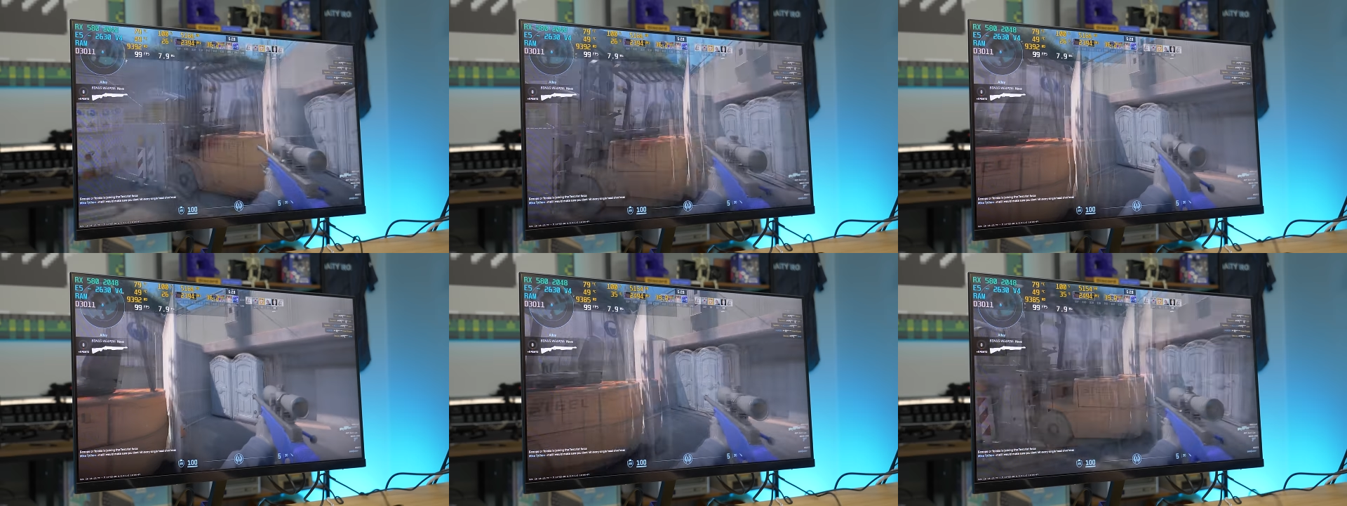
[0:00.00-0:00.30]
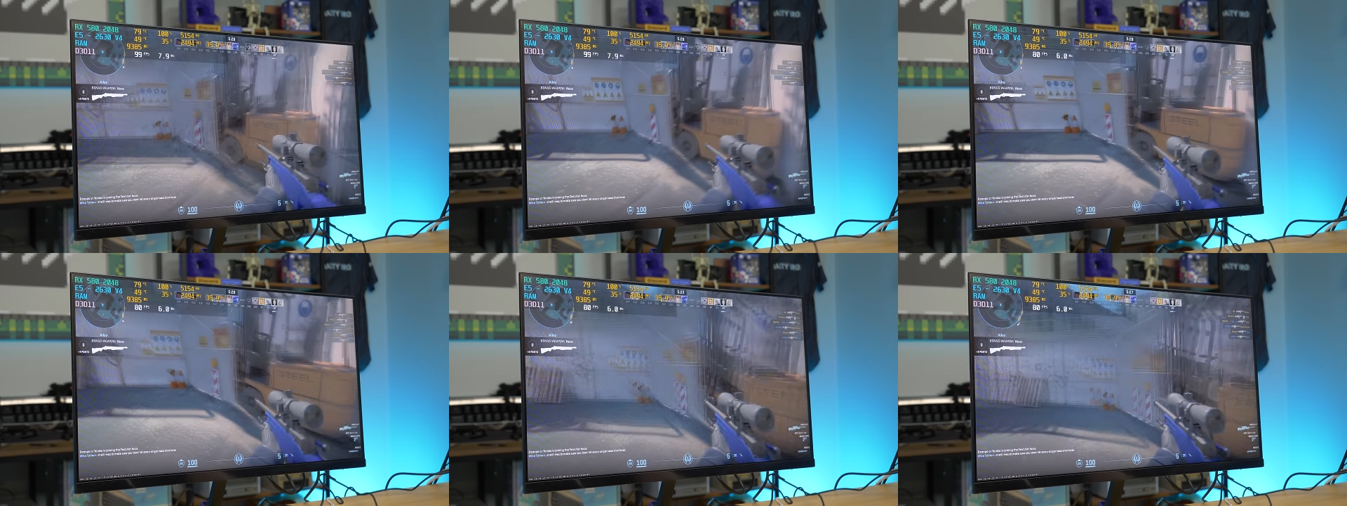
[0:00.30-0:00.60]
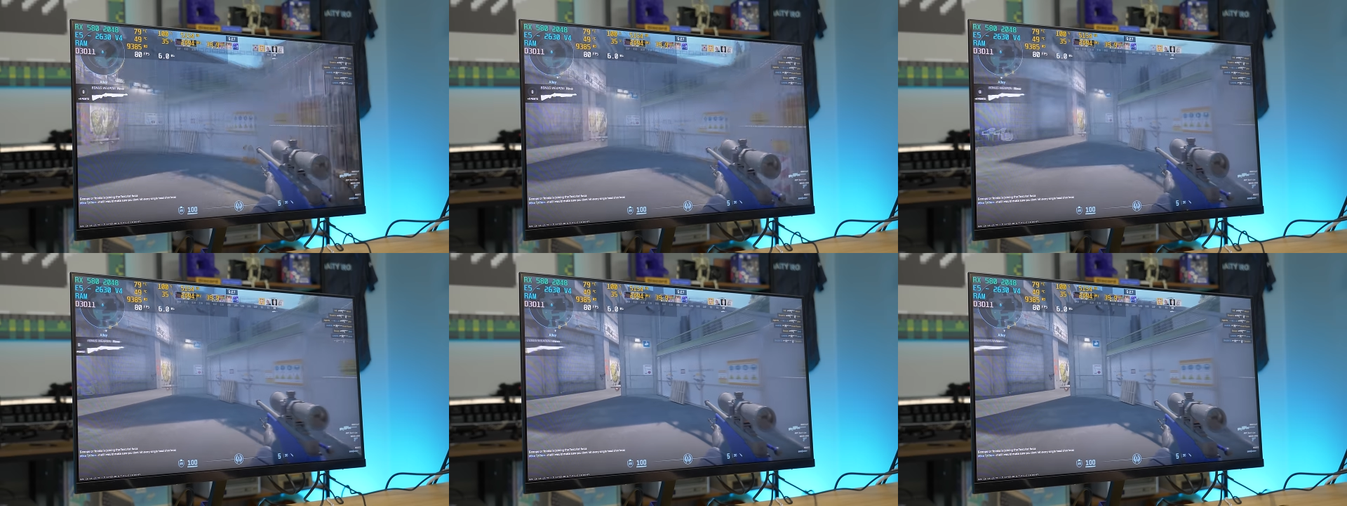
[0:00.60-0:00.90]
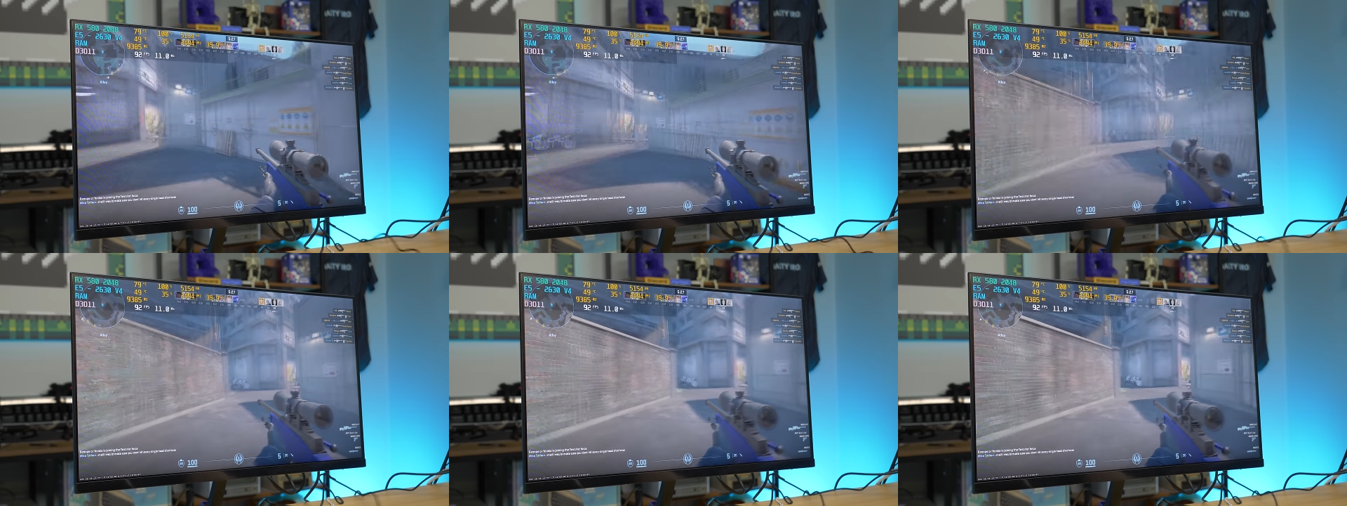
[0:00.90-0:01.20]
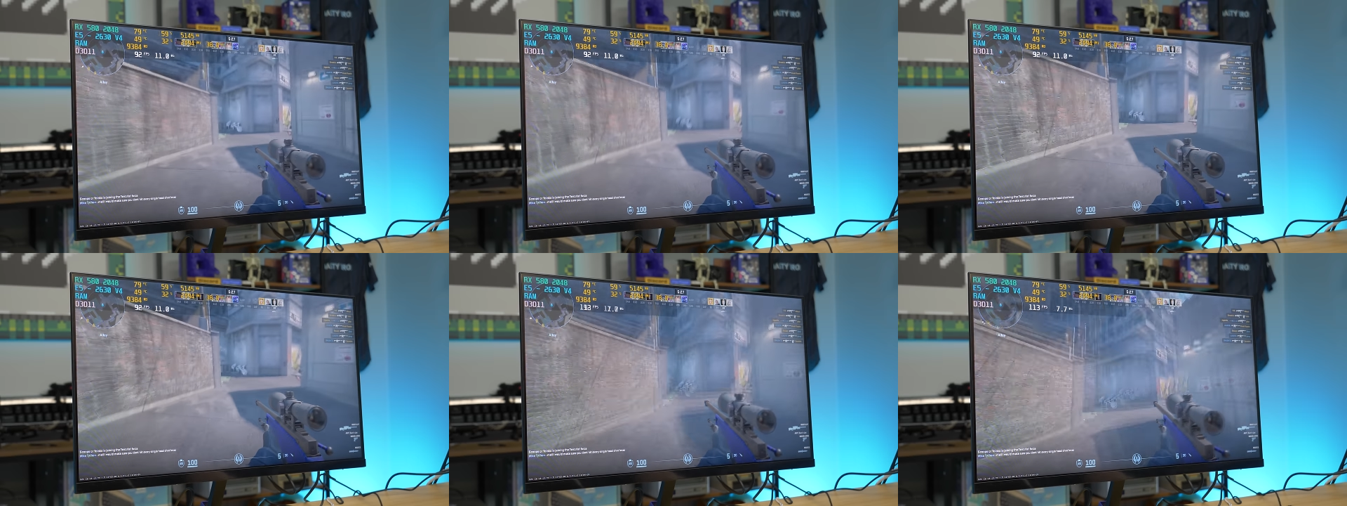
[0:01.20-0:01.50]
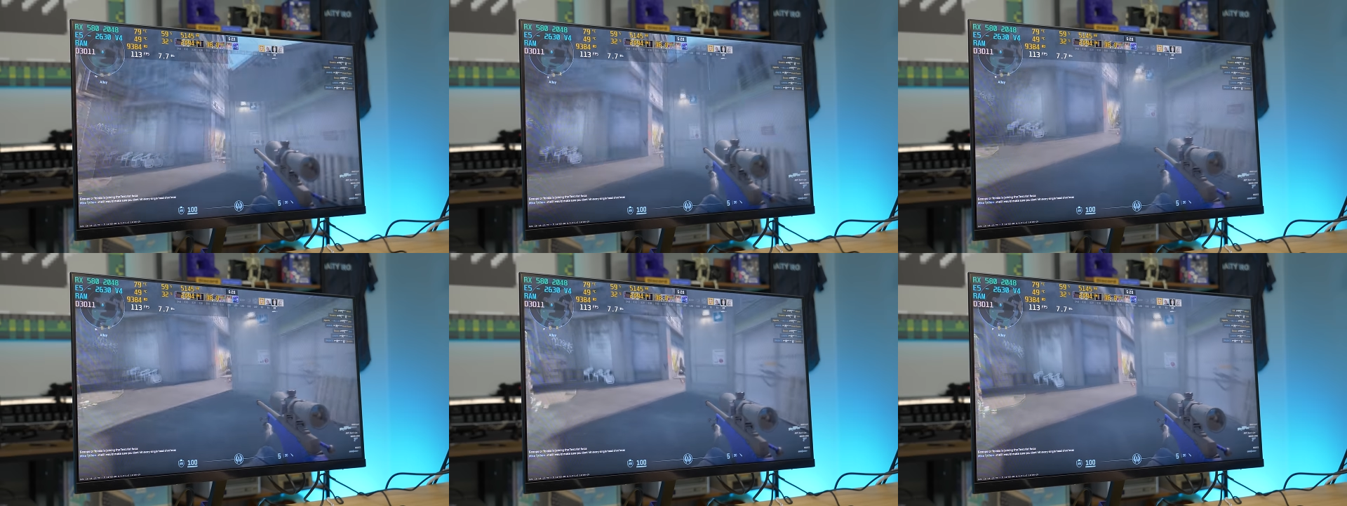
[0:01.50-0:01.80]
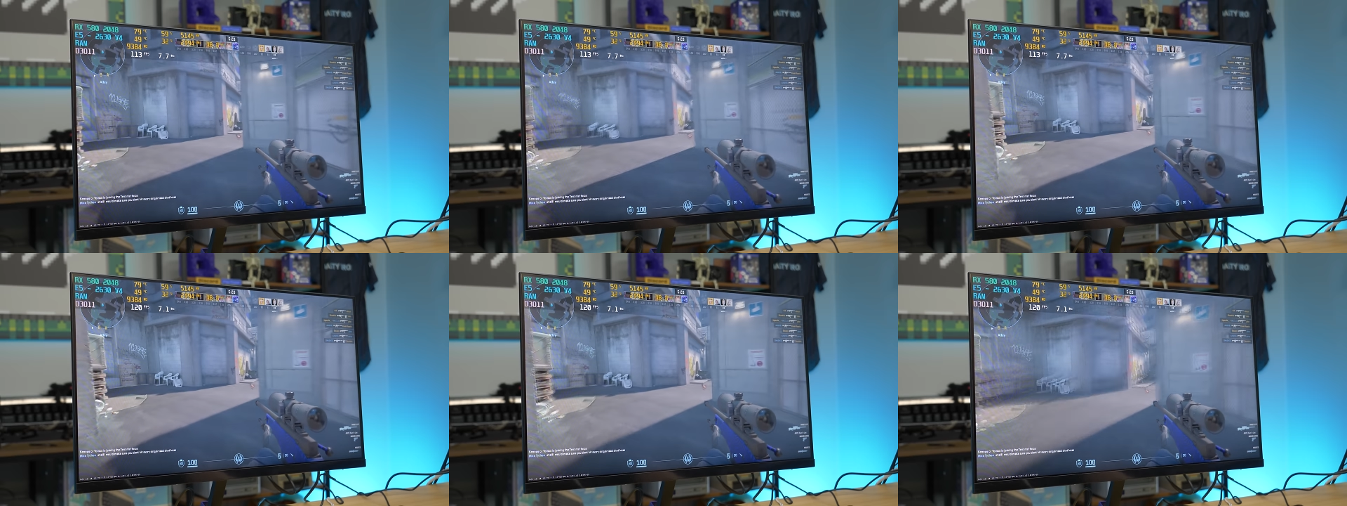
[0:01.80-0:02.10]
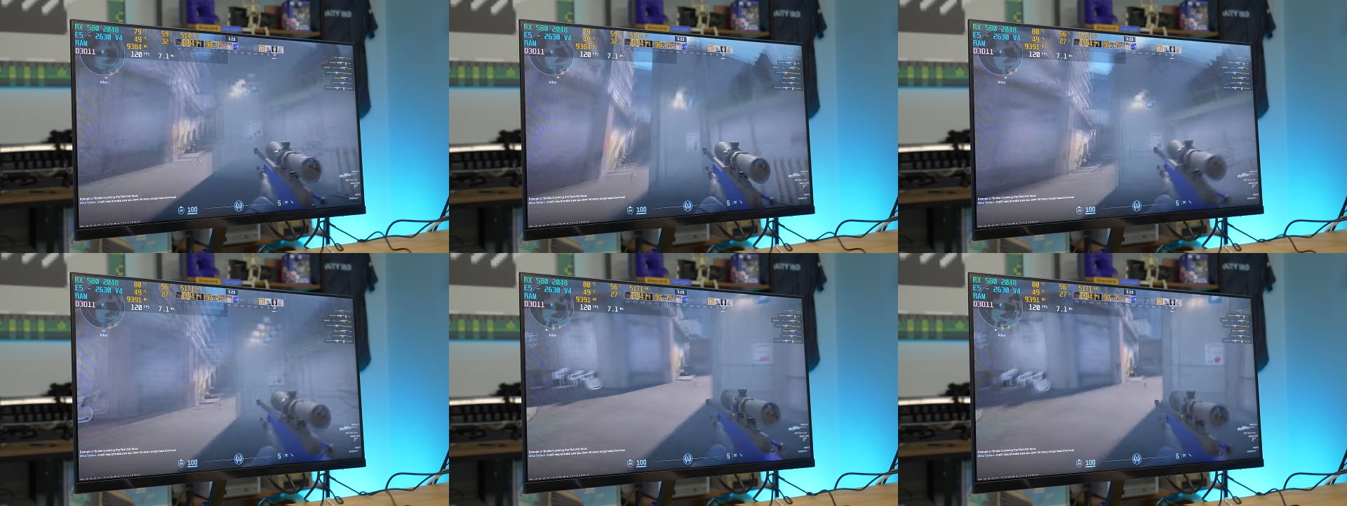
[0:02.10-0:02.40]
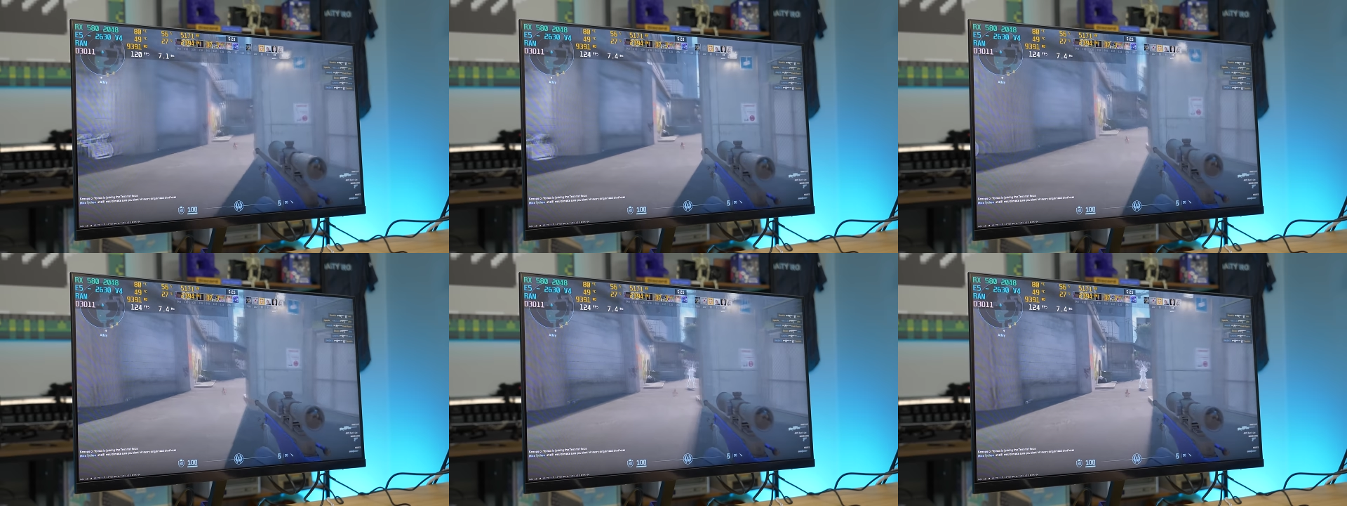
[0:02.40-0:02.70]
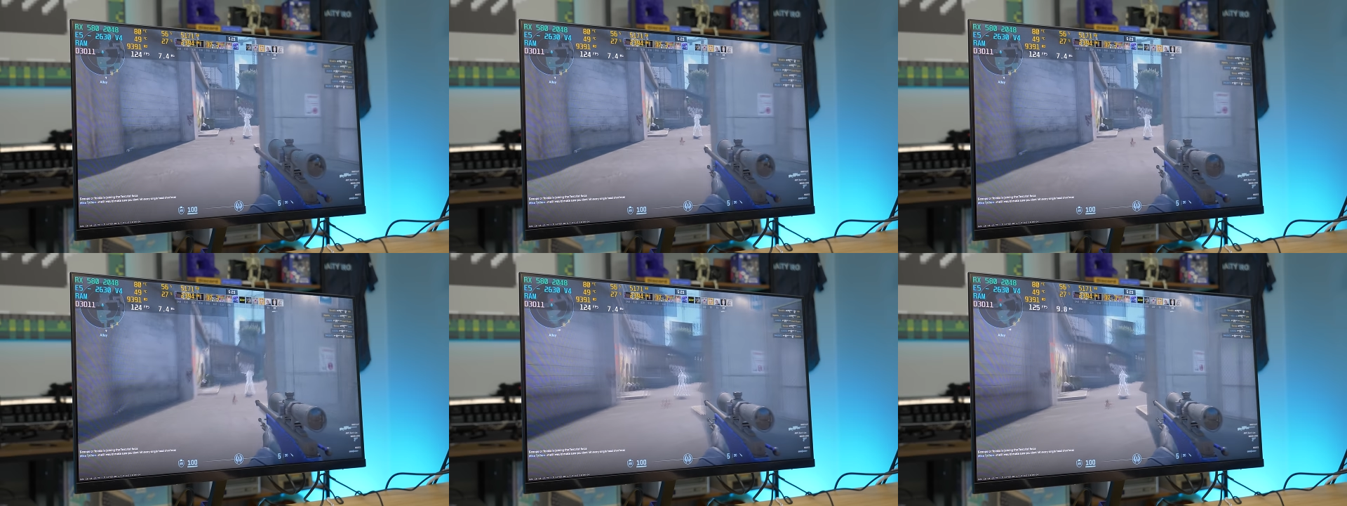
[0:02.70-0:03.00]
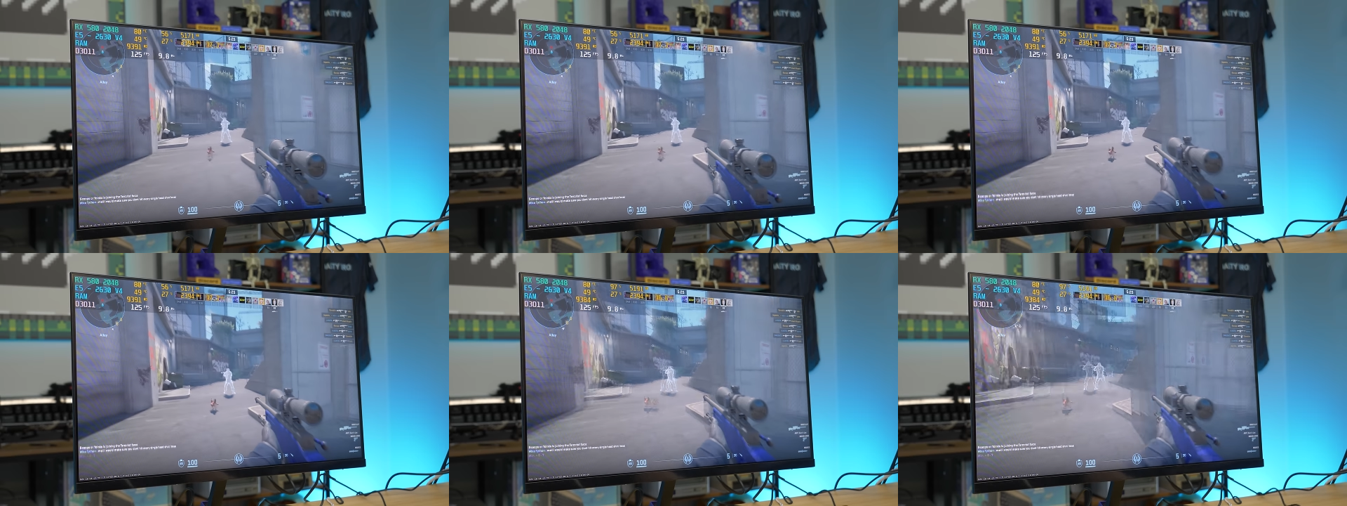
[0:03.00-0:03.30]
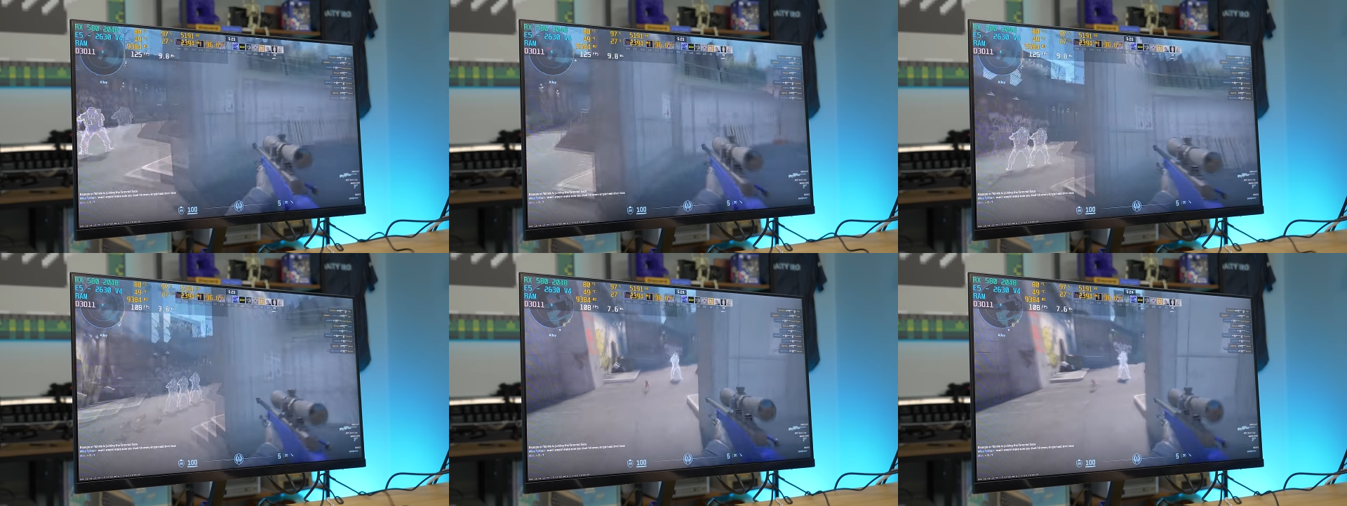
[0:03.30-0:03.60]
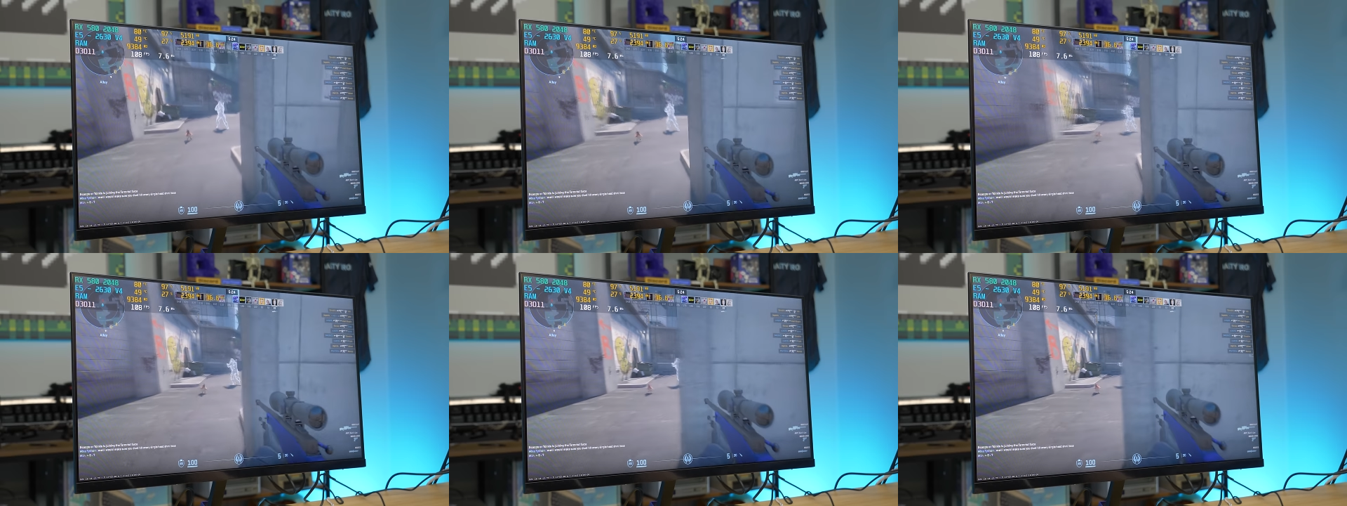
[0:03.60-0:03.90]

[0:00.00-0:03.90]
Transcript: [unreadable: no face in view]